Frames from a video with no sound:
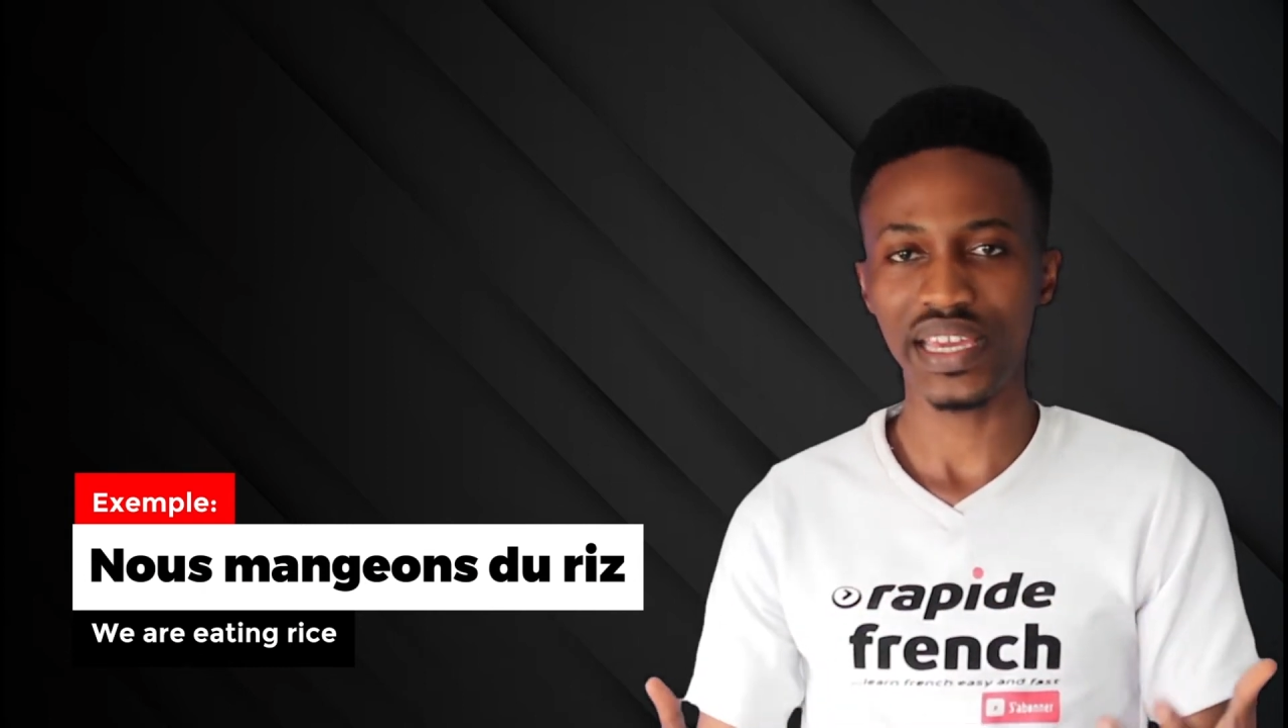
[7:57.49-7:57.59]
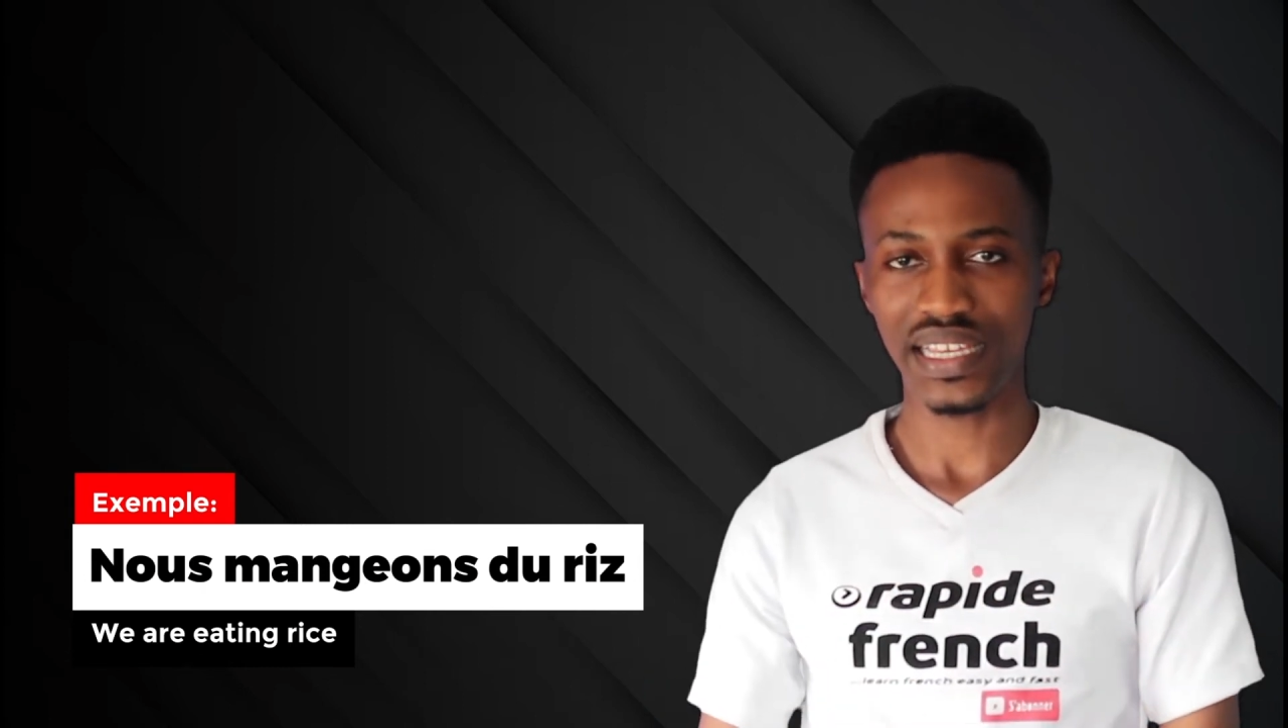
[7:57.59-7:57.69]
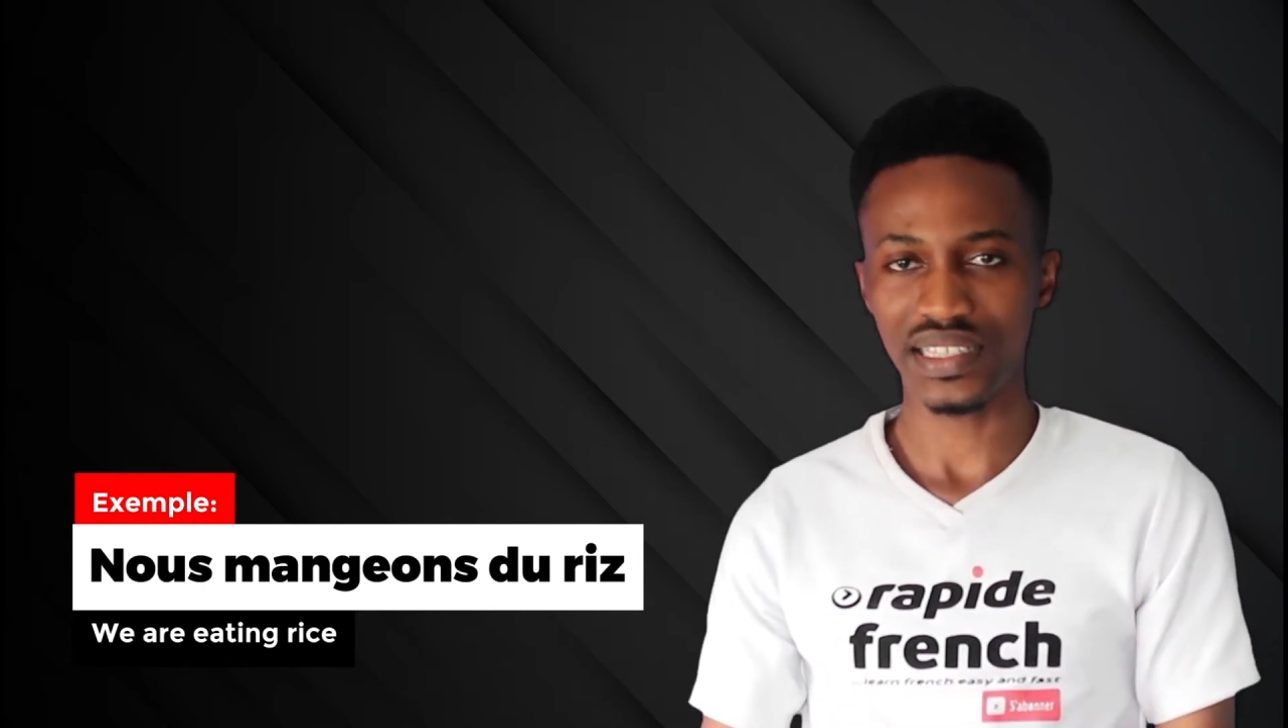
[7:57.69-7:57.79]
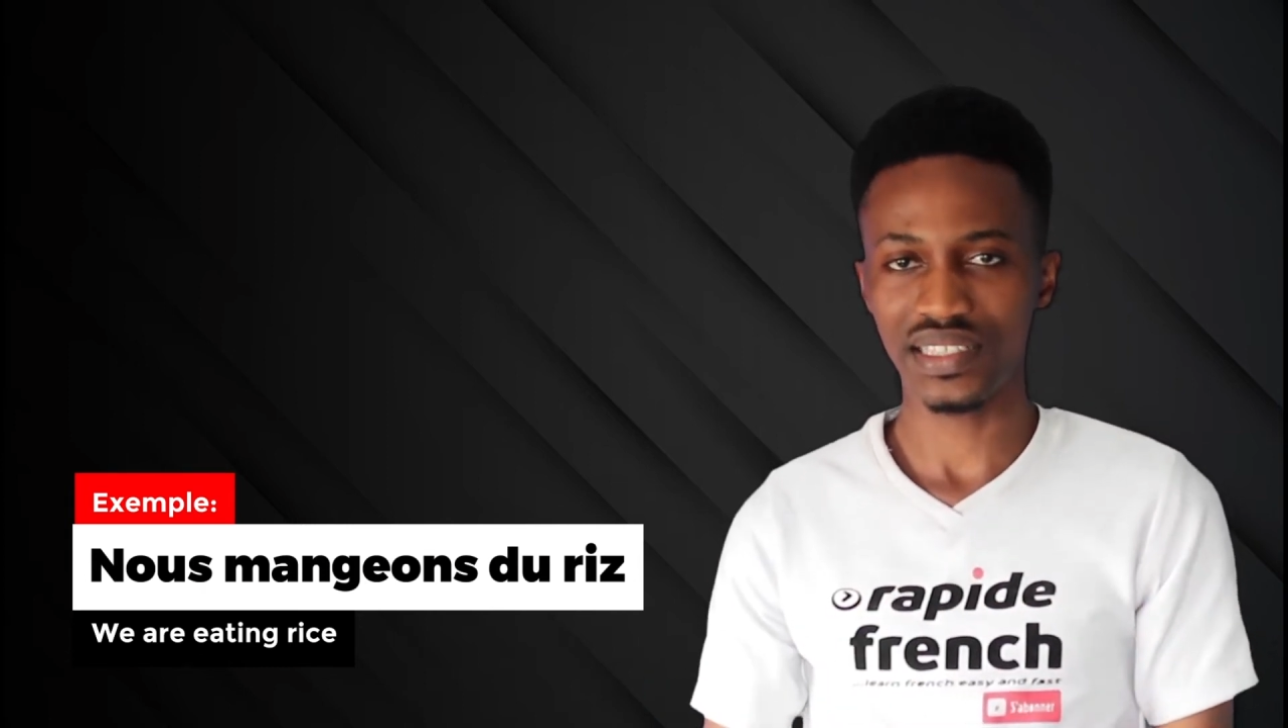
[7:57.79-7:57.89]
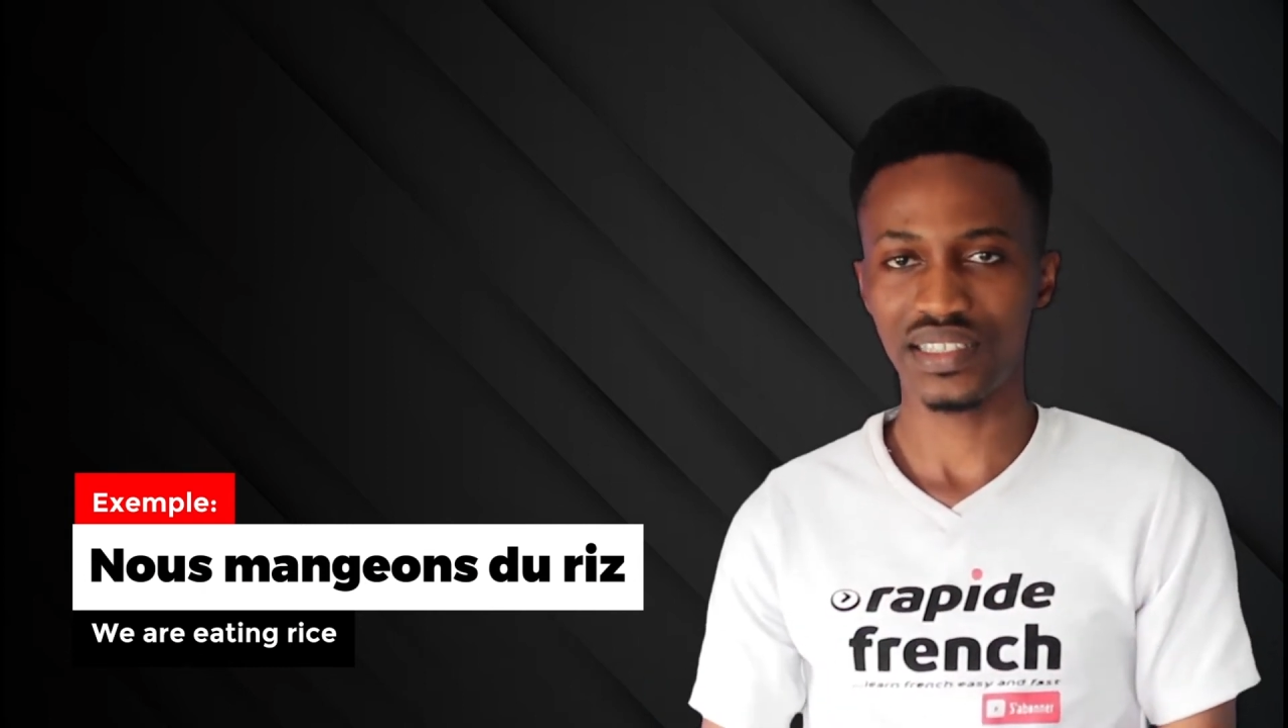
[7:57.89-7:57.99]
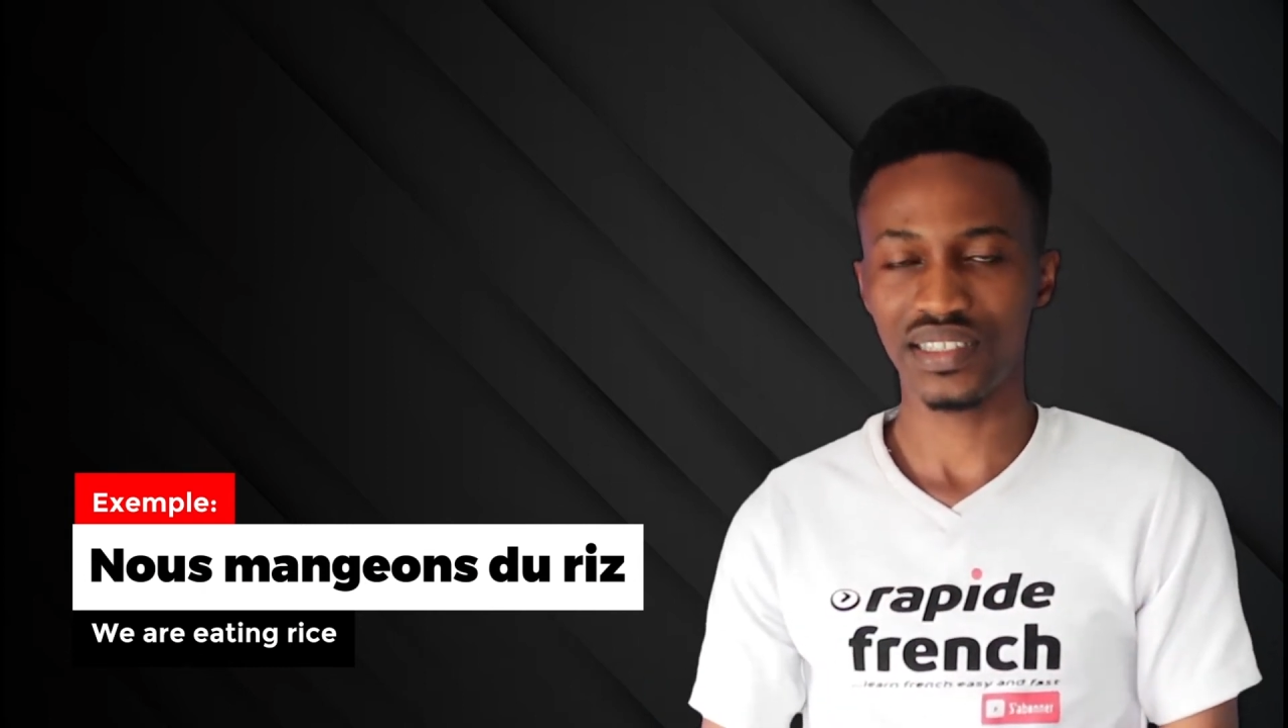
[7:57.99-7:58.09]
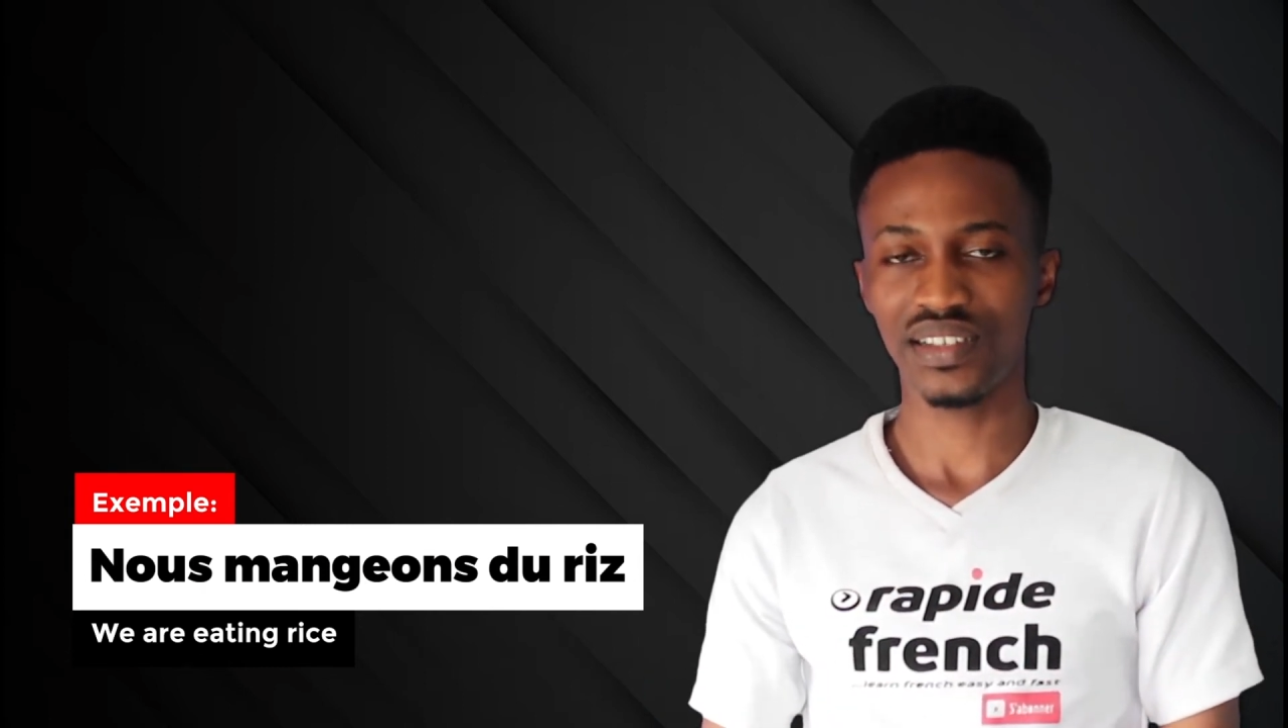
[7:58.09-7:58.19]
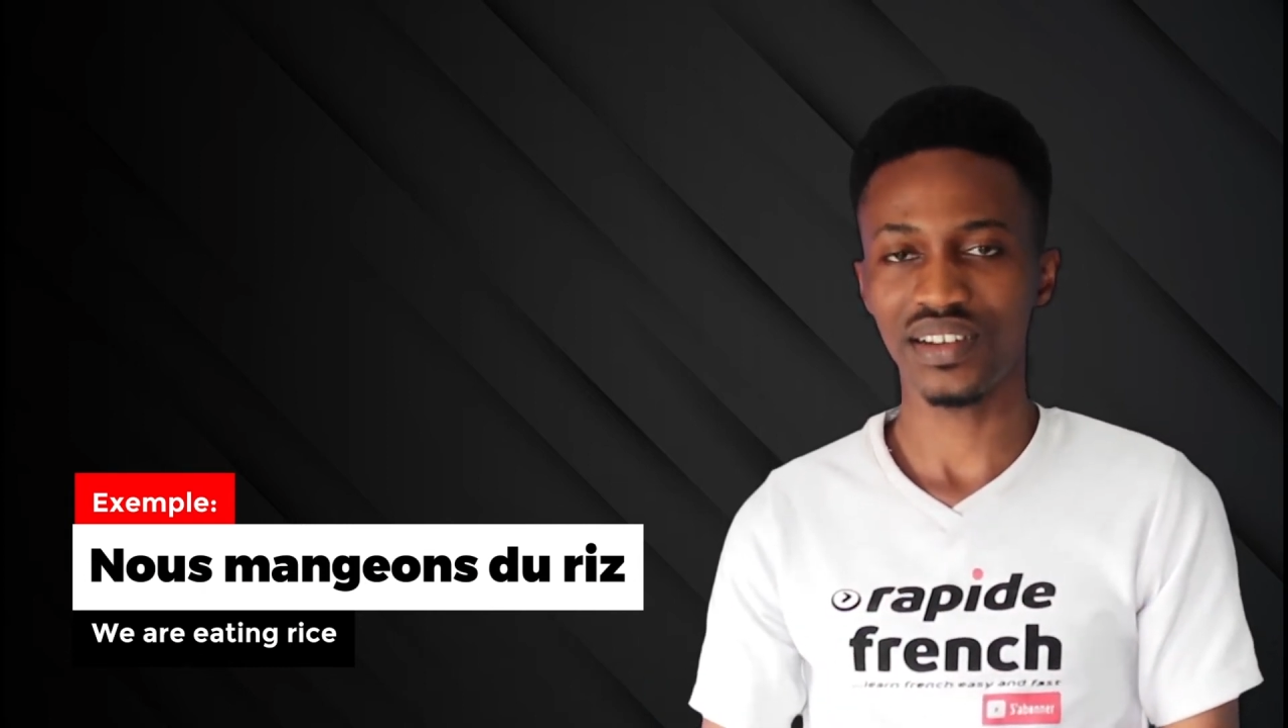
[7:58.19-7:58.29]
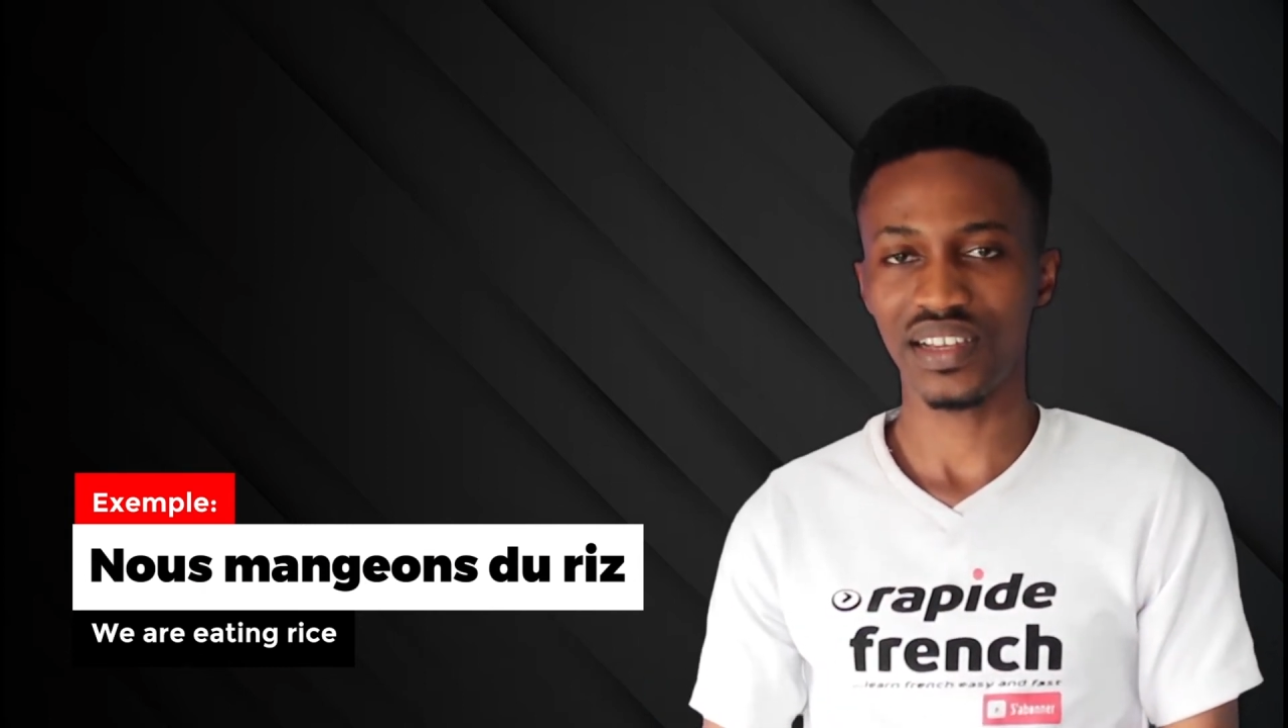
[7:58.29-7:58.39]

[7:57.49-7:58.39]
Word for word: eat,